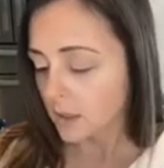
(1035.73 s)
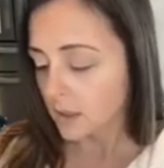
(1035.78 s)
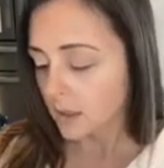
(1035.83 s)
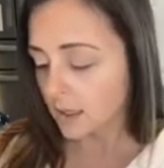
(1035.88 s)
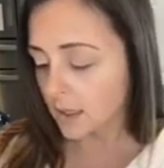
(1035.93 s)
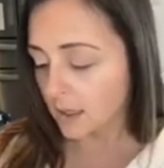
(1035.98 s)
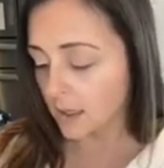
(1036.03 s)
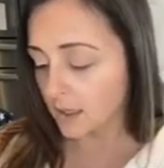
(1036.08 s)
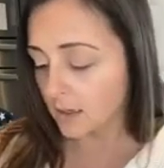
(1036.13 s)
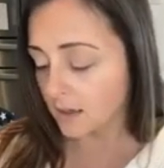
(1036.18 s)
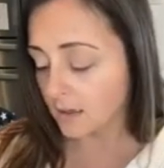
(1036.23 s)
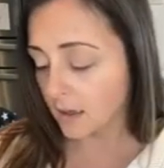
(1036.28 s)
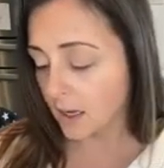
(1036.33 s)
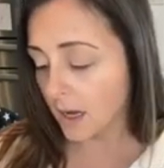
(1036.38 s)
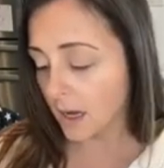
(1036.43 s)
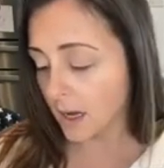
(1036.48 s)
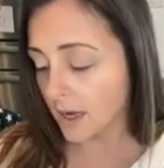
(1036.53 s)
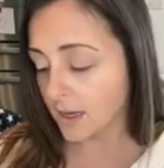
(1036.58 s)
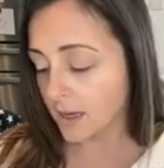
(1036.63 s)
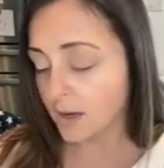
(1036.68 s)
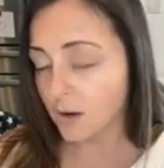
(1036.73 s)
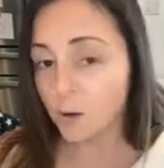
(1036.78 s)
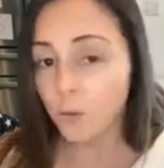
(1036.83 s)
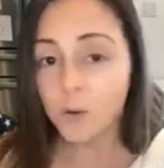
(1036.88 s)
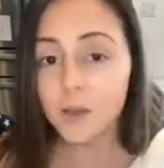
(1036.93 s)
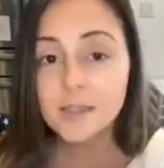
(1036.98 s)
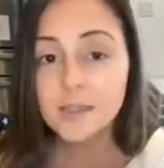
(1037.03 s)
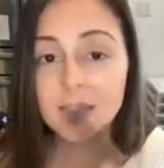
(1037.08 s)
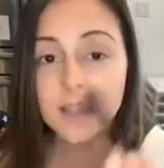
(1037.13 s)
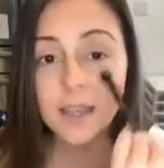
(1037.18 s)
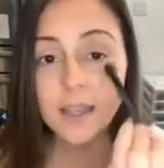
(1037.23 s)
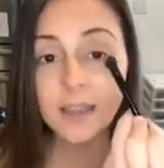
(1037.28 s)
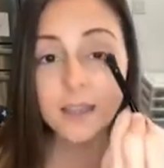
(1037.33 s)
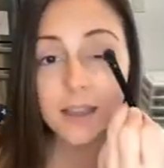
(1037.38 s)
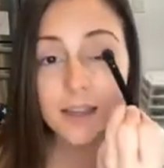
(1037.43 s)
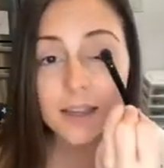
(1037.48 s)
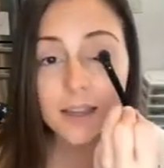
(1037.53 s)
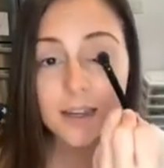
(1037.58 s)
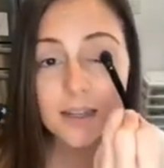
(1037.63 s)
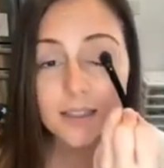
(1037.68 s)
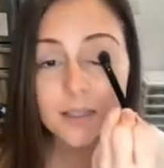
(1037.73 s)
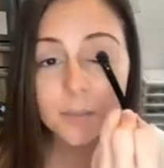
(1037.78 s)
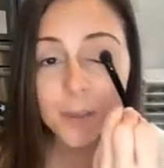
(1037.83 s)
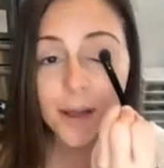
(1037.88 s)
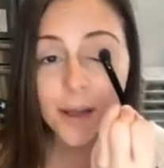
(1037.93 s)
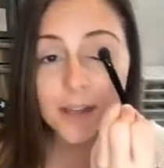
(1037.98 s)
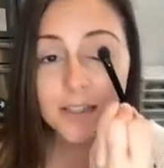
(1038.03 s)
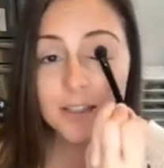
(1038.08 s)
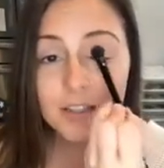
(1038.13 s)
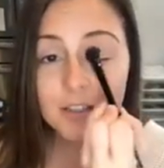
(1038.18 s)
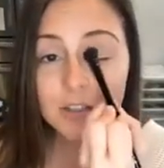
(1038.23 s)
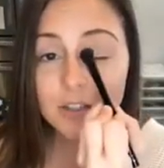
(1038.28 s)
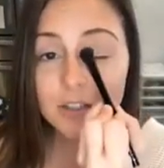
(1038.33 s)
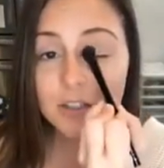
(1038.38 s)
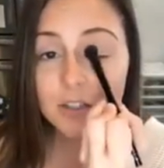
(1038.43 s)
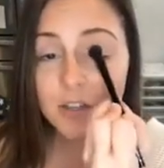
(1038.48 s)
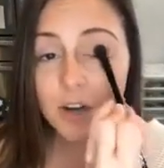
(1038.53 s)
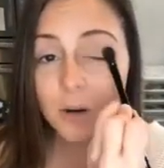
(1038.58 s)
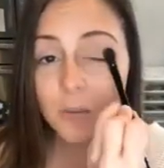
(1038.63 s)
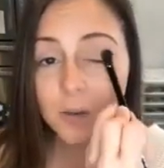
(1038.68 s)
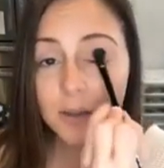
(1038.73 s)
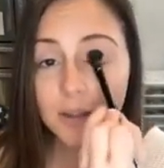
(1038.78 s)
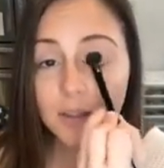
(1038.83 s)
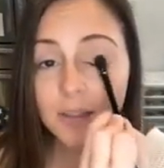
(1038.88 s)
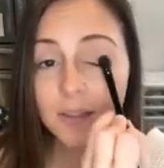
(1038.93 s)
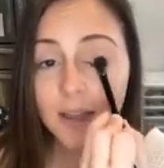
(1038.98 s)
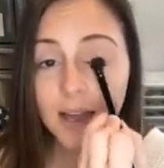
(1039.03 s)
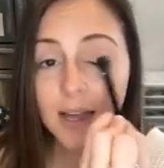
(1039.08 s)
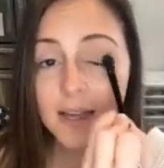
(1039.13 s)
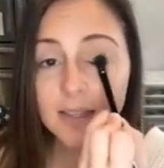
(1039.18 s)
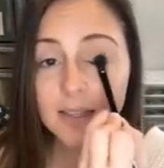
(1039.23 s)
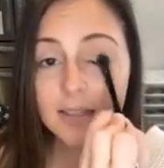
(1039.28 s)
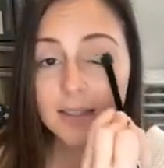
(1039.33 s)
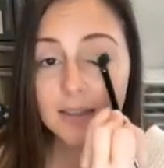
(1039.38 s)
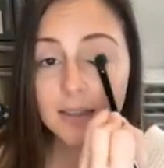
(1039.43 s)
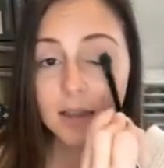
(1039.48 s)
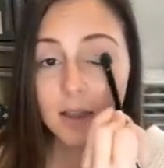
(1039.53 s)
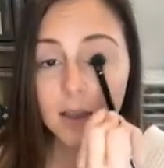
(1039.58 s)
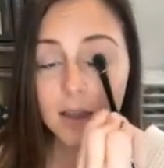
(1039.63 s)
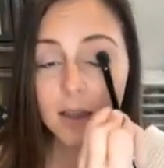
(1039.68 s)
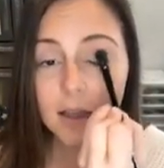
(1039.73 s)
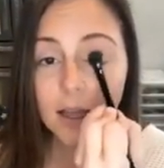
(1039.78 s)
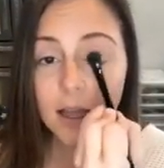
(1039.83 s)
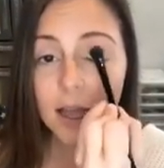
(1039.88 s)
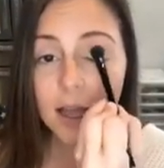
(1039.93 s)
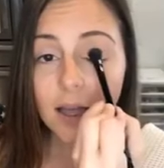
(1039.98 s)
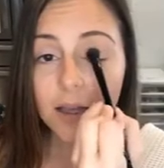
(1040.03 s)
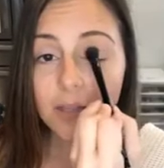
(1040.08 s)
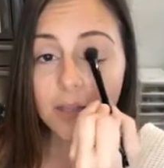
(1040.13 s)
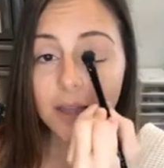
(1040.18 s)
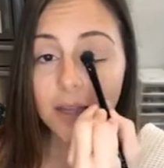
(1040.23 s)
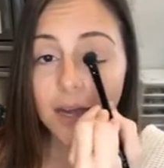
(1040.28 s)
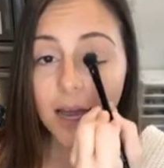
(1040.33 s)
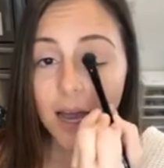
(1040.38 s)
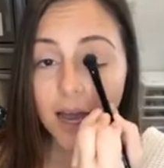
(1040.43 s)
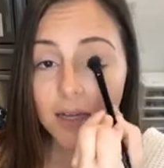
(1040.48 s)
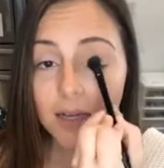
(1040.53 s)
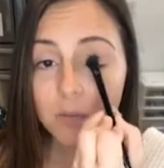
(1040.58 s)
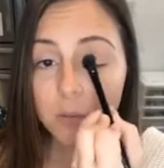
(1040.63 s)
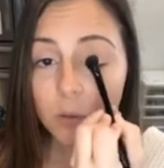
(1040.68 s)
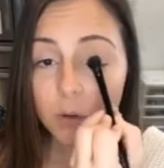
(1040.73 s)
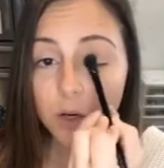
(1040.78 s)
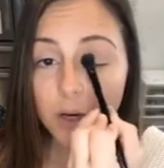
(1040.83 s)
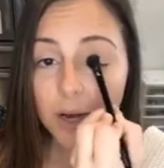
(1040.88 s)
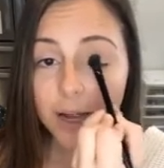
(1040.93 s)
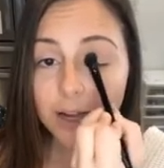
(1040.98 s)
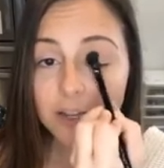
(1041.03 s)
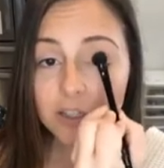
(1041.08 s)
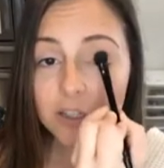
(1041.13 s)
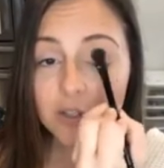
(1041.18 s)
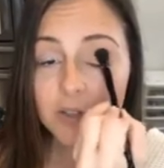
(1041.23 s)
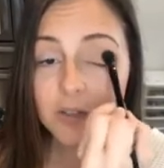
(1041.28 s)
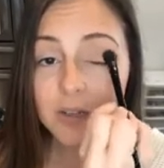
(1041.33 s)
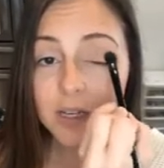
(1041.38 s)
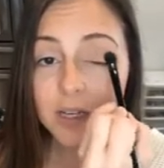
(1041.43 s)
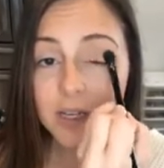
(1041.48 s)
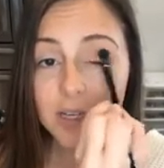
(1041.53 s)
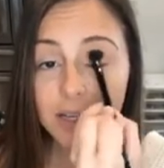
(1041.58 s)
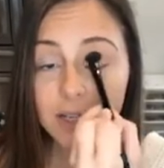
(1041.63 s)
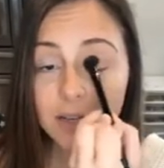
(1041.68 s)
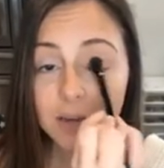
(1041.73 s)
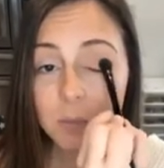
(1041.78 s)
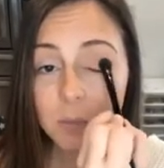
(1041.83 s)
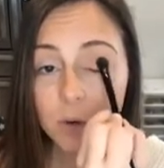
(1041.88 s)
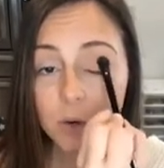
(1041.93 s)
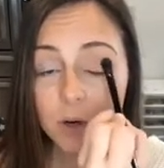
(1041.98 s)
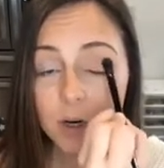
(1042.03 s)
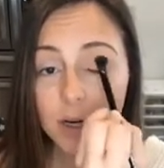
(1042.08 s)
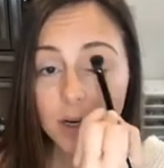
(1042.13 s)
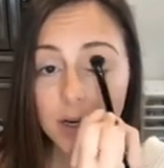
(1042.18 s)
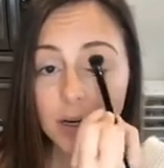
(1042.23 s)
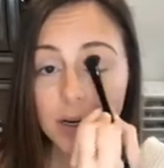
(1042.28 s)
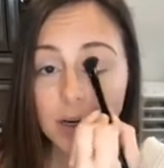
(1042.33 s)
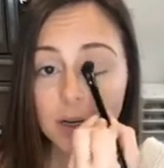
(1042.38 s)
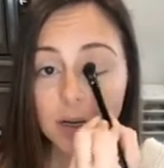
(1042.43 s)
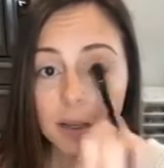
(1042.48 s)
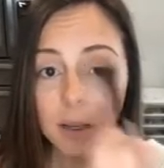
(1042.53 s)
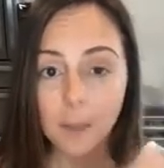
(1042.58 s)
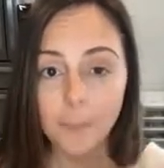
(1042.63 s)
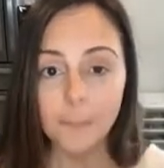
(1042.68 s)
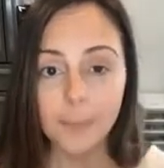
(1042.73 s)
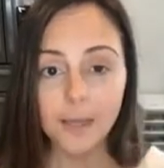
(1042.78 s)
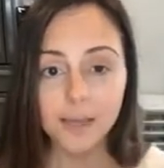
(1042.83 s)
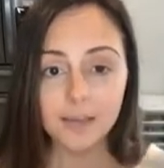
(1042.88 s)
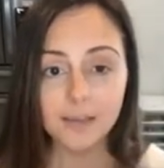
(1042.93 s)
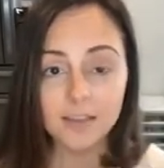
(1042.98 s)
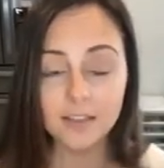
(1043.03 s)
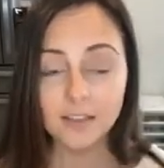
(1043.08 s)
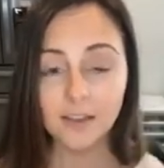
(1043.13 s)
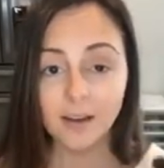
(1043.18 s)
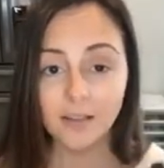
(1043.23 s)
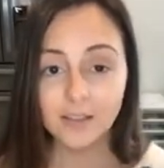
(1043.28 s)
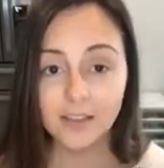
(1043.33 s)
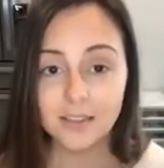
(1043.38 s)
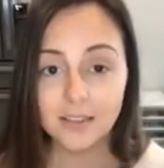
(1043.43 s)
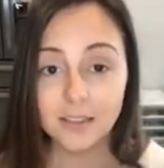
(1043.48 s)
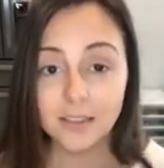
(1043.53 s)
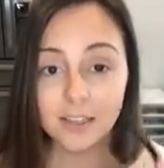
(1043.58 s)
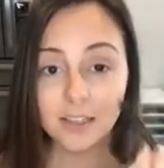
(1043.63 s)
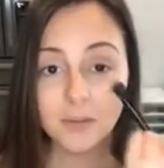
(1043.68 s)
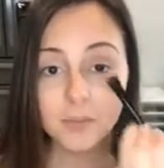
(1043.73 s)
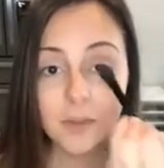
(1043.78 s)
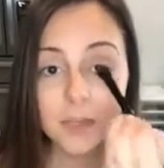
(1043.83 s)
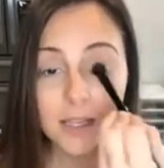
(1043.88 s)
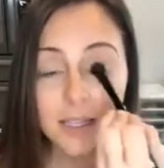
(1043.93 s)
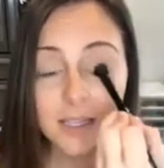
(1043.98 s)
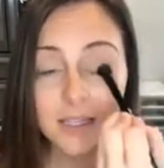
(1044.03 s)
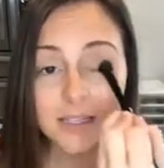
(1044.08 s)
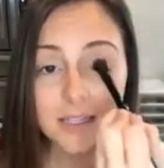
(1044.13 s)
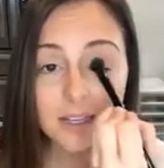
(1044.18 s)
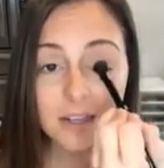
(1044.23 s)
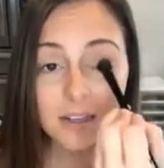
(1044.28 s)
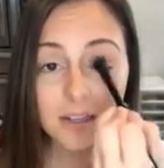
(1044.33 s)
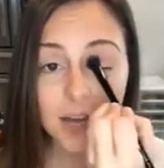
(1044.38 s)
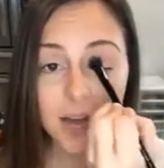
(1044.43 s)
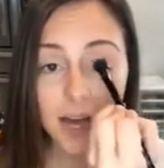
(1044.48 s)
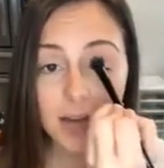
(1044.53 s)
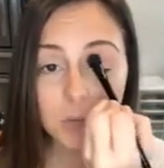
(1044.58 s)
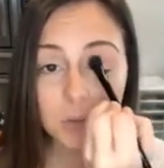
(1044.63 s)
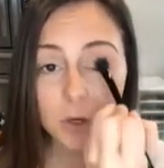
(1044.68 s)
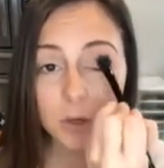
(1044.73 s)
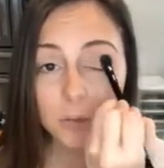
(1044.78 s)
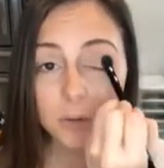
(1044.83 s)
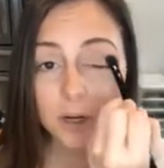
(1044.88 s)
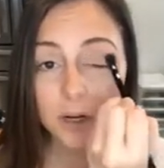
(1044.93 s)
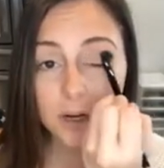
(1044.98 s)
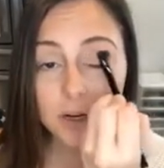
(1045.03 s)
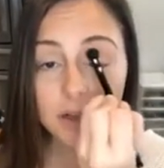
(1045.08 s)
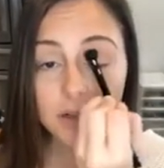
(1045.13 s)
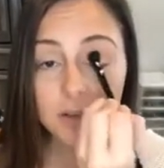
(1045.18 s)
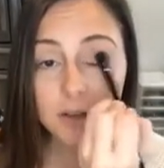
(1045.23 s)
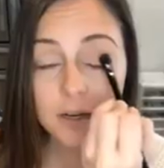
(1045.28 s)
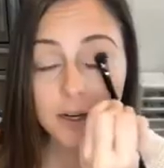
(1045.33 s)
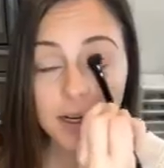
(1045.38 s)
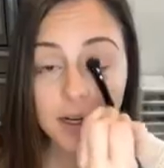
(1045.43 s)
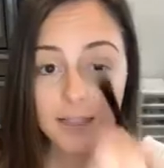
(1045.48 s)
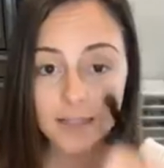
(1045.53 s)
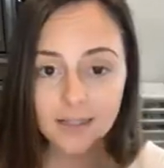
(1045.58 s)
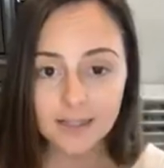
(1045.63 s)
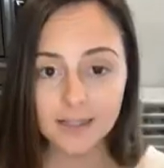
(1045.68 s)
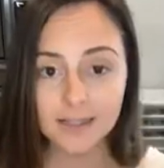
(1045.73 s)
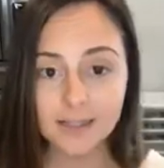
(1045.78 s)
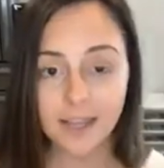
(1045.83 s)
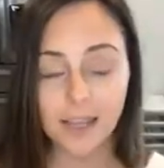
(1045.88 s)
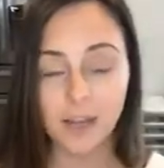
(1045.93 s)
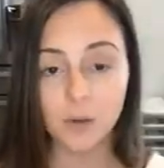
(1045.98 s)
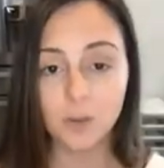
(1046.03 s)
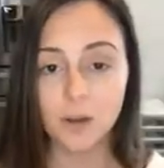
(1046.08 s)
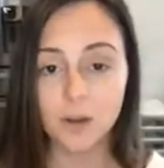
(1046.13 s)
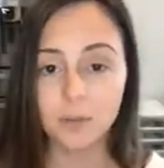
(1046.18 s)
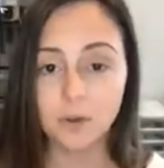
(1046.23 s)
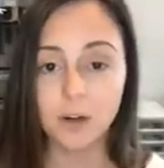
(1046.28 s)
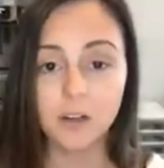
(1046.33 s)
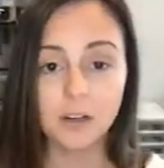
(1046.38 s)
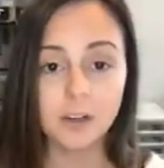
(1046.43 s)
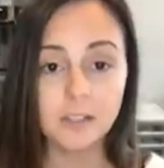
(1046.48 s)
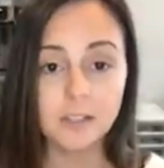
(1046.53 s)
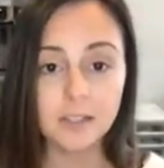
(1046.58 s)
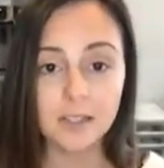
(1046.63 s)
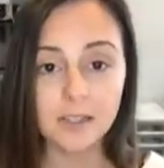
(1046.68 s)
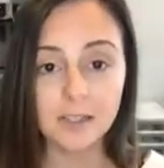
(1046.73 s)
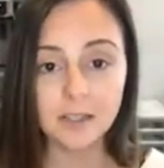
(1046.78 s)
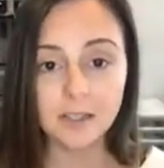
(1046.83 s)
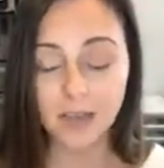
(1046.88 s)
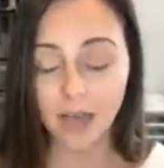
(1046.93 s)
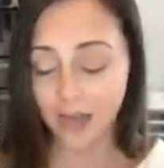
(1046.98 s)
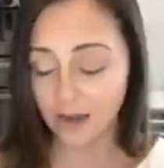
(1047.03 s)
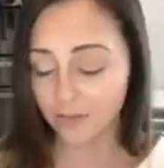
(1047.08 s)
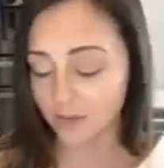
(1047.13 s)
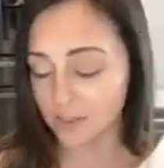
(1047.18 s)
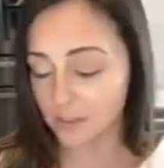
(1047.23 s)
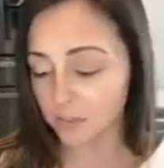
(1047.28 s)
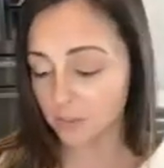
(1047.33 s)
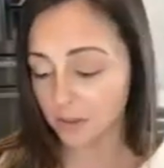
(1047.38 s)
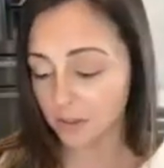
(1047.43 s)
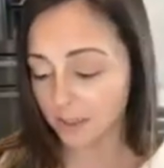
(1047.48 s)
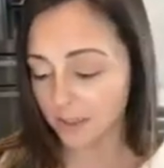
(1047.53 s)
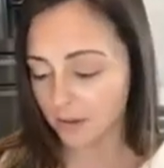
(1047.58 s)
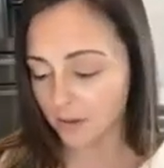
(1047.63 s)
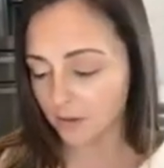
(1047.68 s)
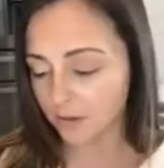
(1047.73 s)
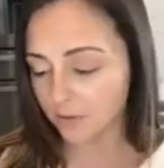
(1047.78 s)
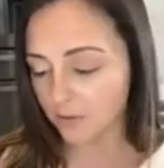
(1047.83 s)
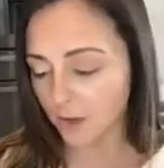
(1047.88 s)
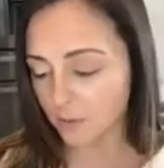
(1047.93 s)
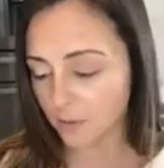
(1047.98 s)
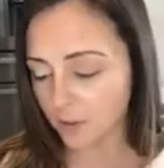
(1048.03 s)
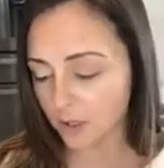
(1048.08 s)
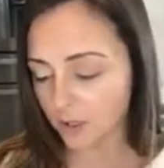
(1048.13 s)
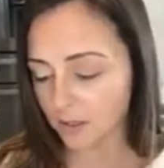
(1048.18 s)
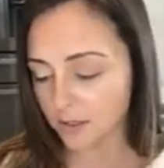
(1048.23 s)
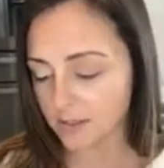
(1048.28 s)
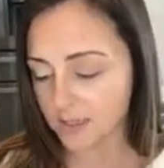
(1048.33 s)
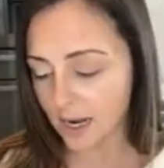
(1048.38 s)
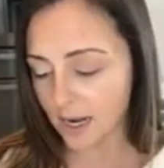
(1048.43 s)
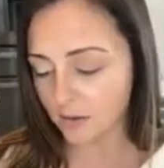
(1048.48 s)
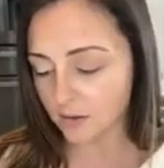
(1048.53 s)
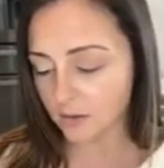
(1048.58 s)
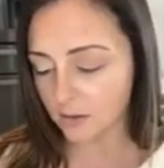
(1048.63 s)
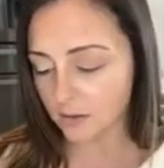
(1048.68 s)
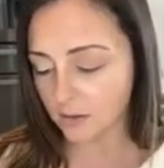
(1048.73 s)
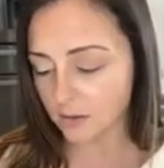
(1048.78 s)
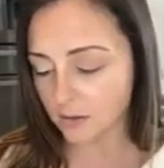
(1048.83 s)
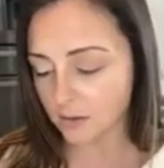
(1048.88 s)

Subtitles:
And I always say that it is best to start with less and then add more as you need more, because it's obviously going to be easier to add more product than it is to take away product and having to blend all of that product out.